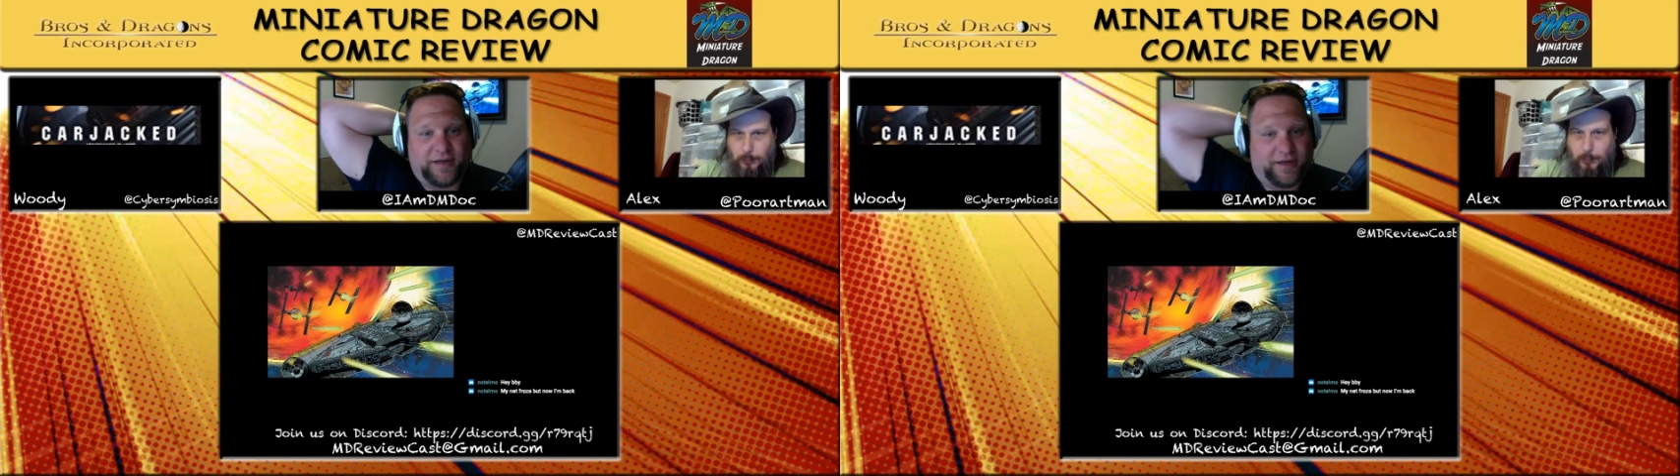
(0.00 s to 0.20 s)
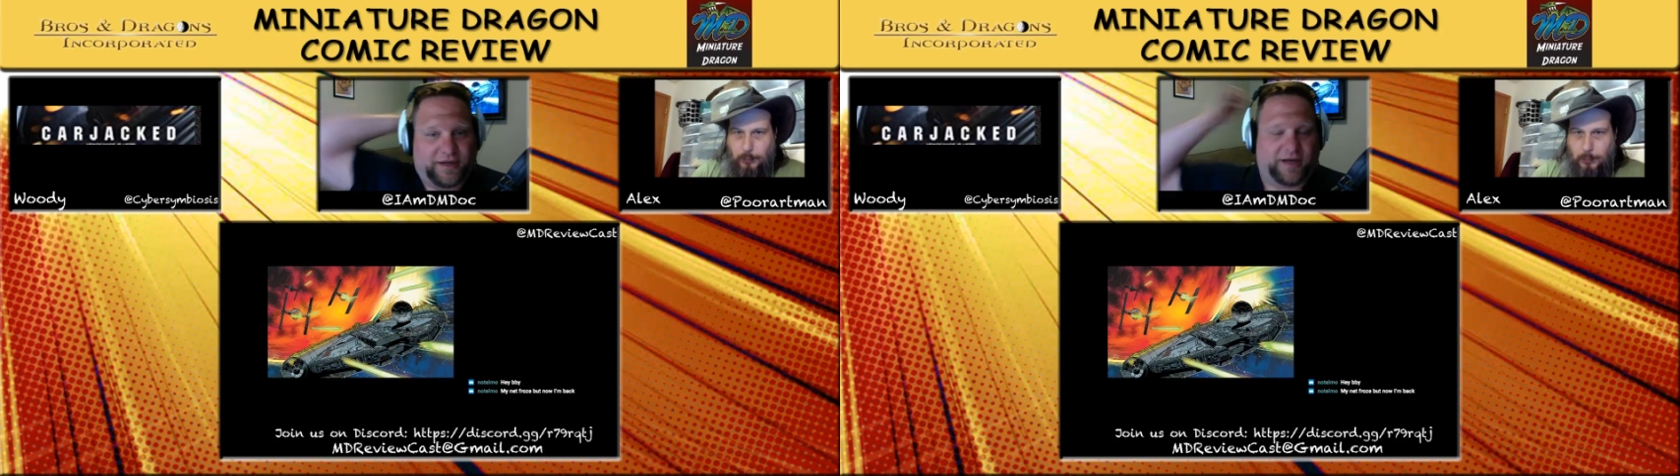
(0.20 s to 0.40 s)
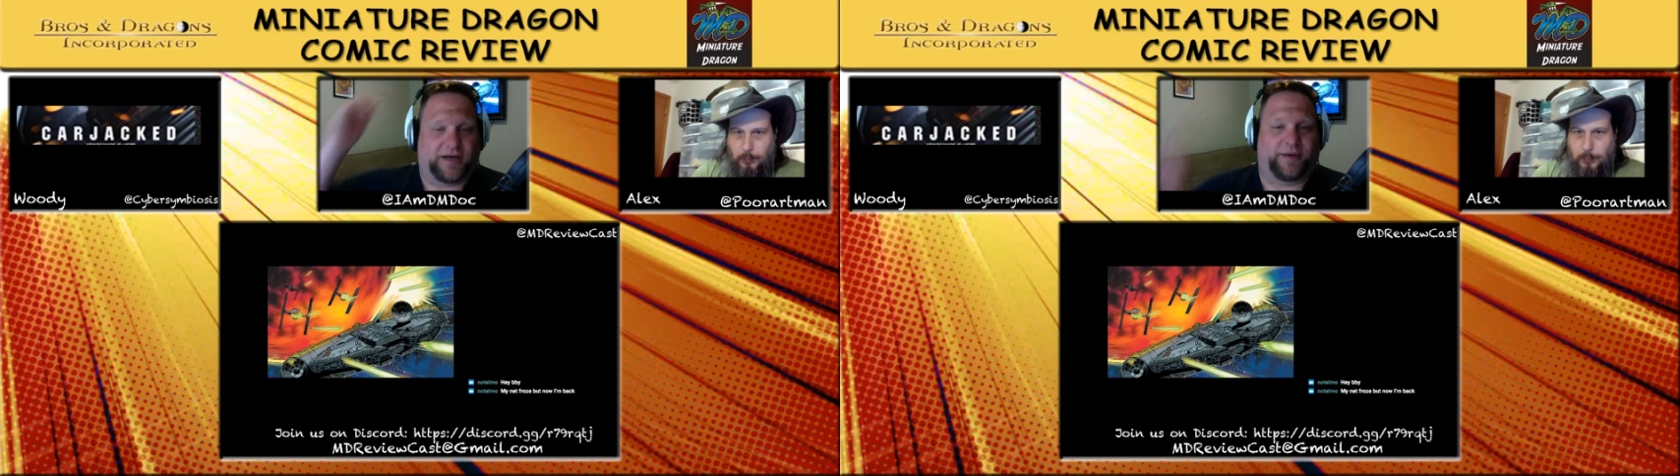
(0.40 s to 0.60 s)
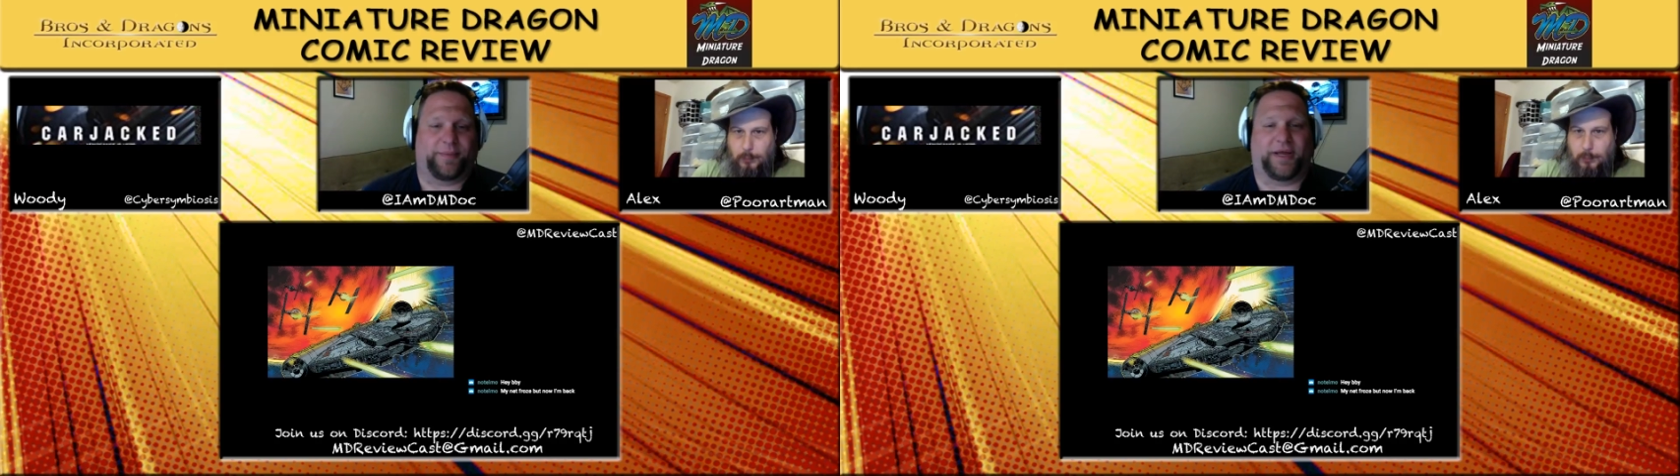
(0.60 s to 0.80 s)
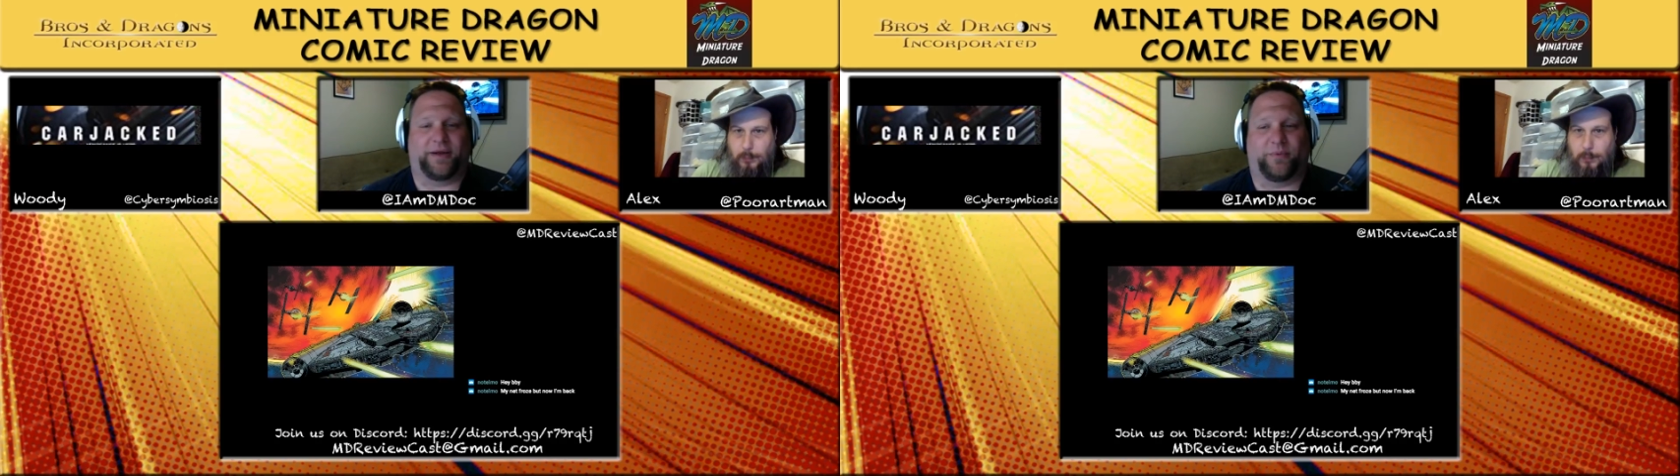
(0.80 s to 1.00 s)

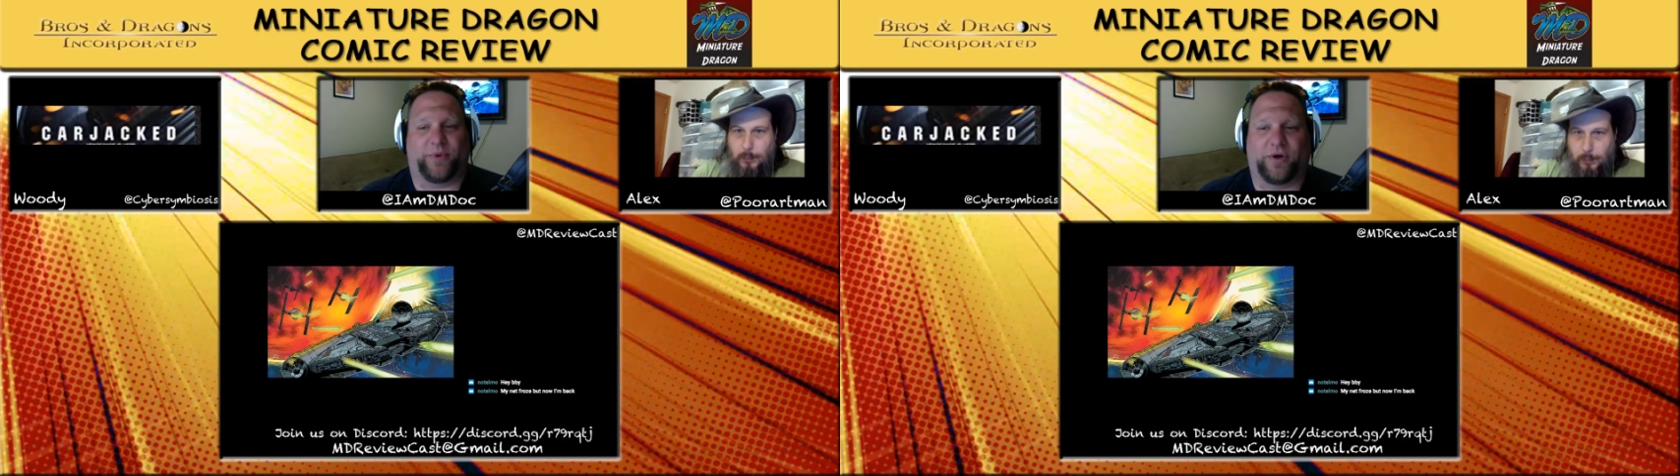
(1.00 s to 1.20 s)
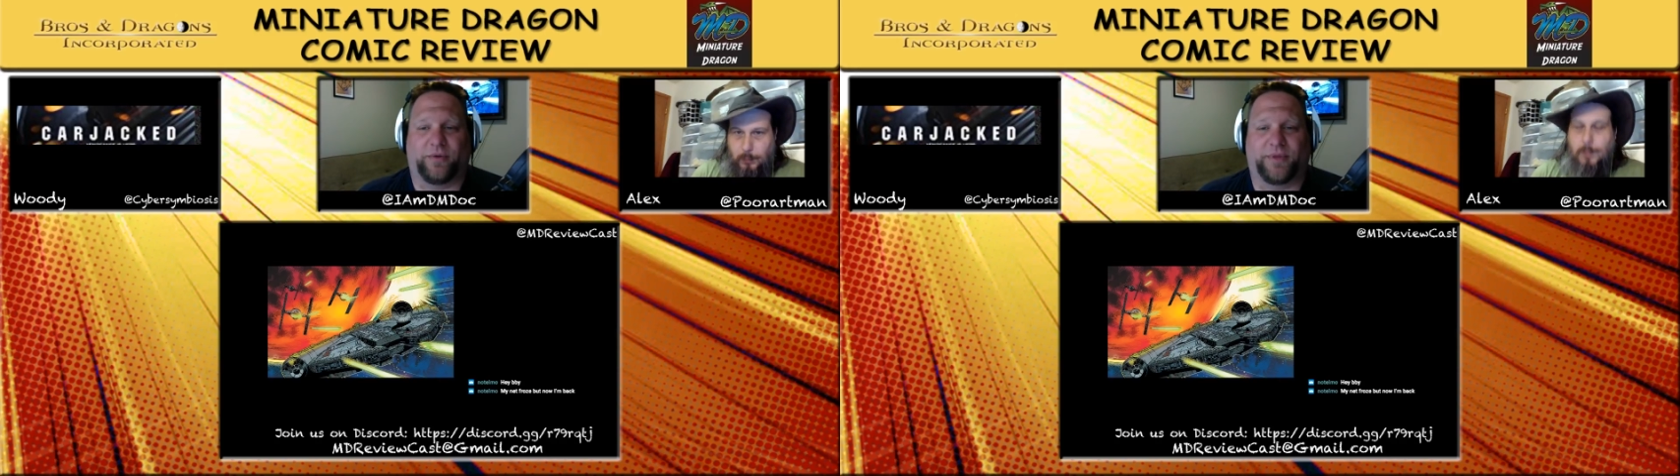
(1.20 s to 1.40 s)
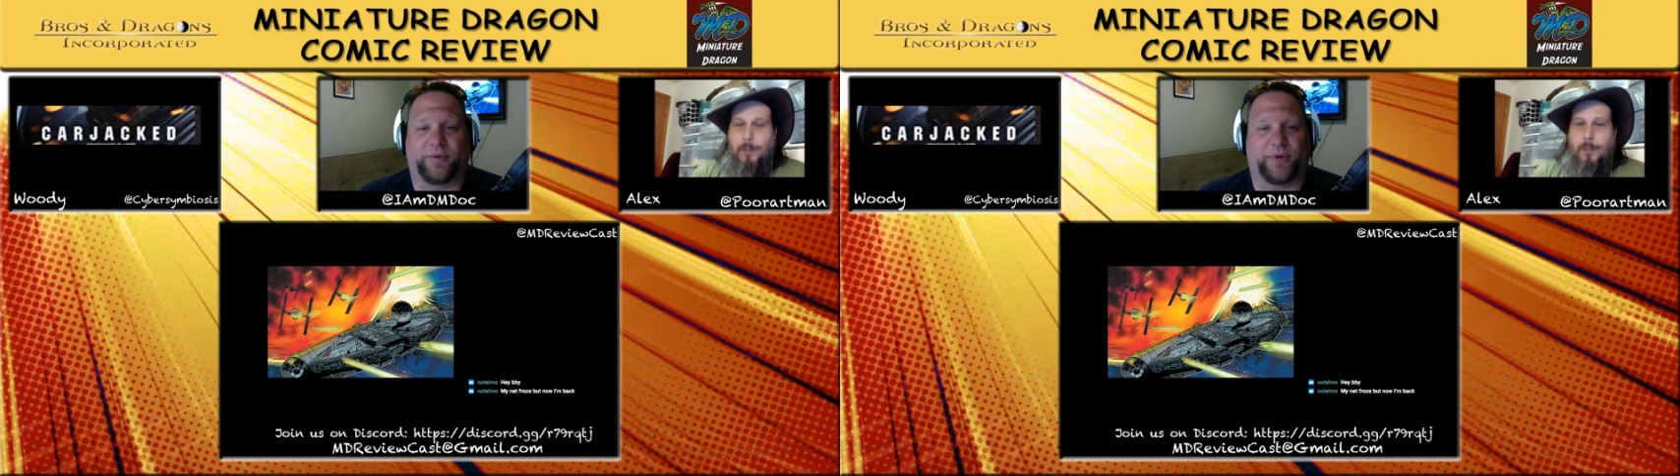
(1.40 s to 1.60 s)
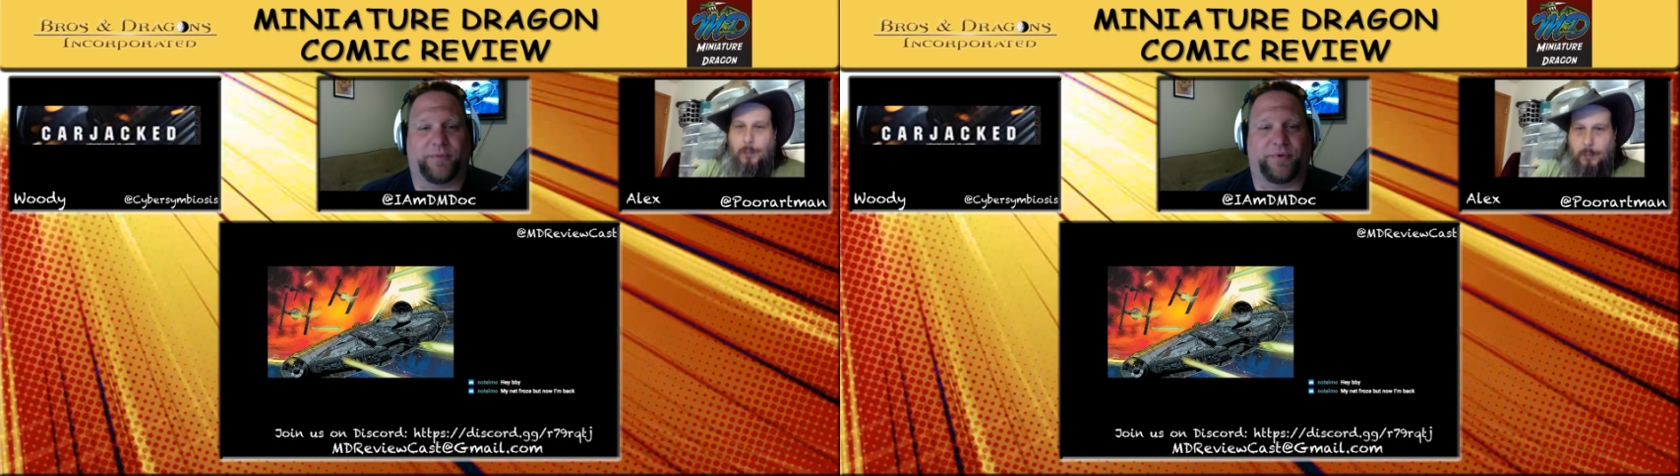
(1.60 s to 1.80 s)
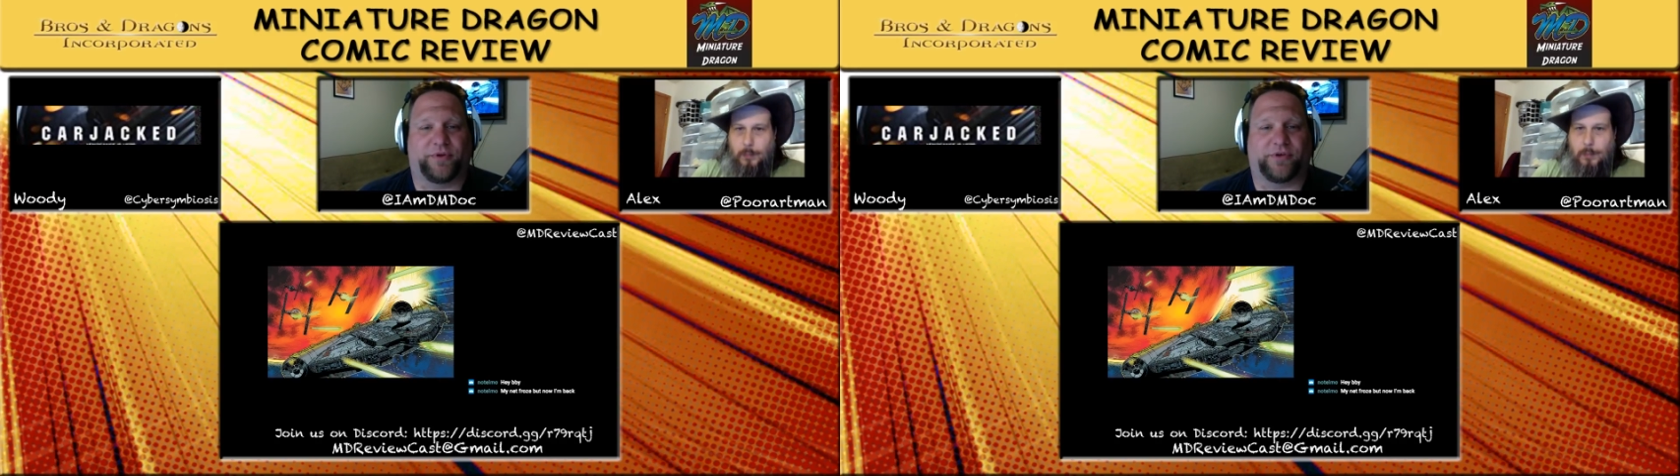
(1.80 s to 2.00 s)
and we hope that we
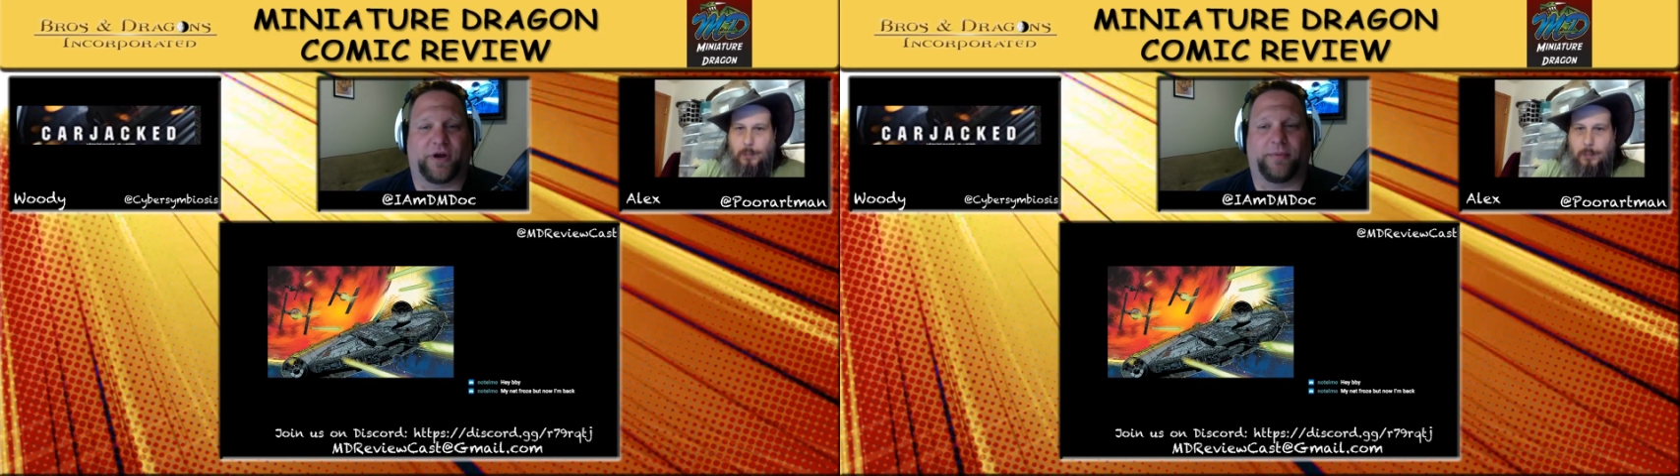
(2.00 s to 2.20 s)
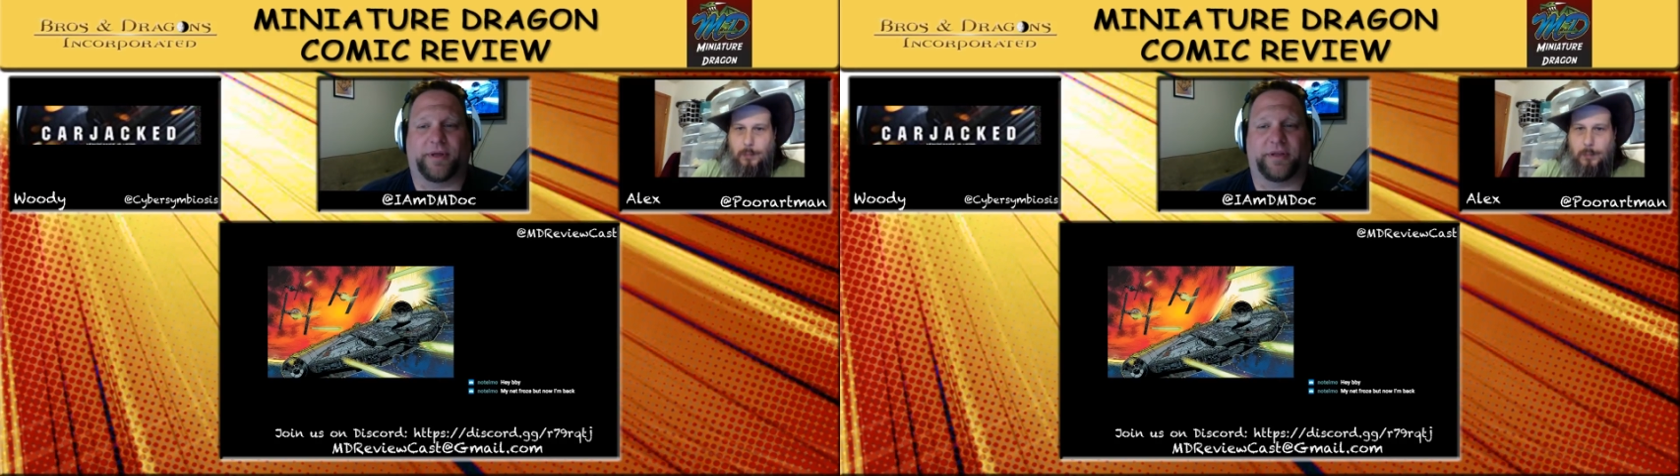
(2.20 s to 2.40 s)
can put his car back